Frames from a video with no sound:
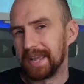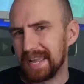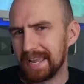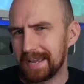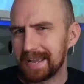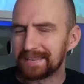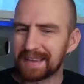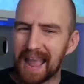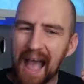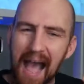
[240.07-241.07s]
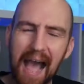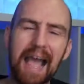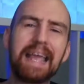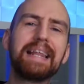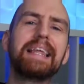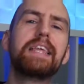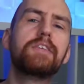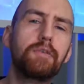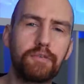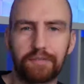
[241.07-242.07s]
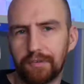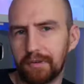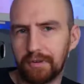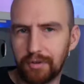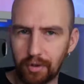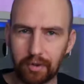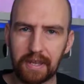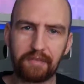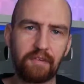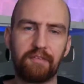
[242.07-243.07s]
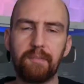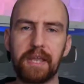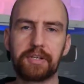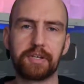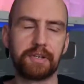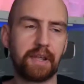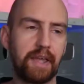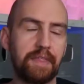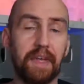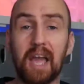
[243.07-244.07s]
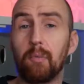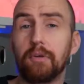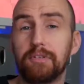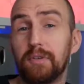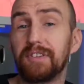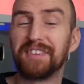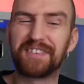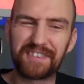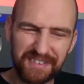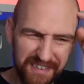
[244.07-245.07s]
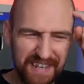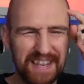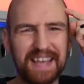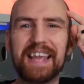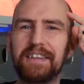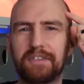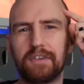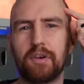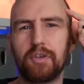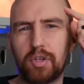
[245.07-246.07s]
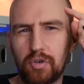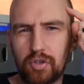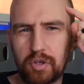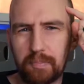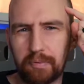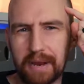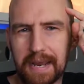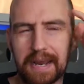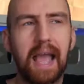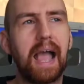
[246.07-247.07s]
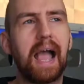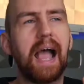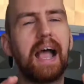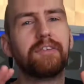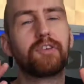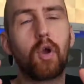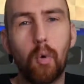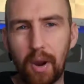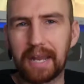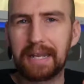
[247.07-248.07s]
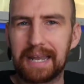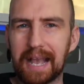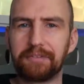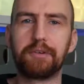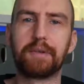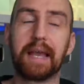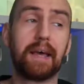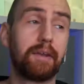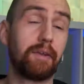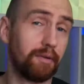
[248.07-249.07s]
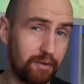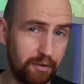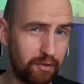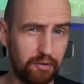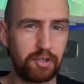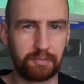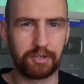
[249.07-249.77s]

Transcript: here is a highly useful nugget of information that I want you to sear into your YouTube brain as quickly as you can on your YouTube